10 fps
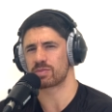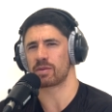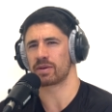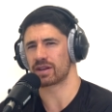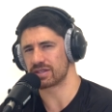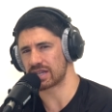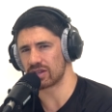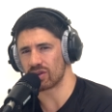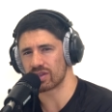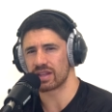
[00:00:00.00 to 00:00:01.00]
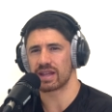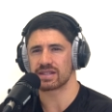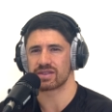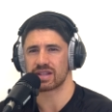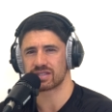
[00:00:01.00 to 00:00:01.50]
probably going to take longer than
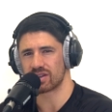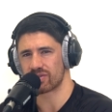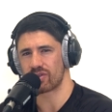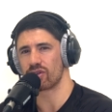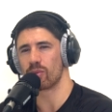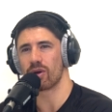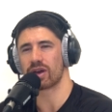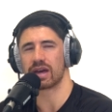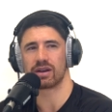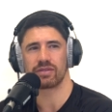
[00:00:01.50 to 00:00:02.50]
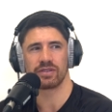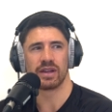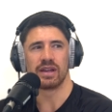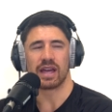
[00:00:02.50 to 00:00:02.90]
that so that's going to throw your workout off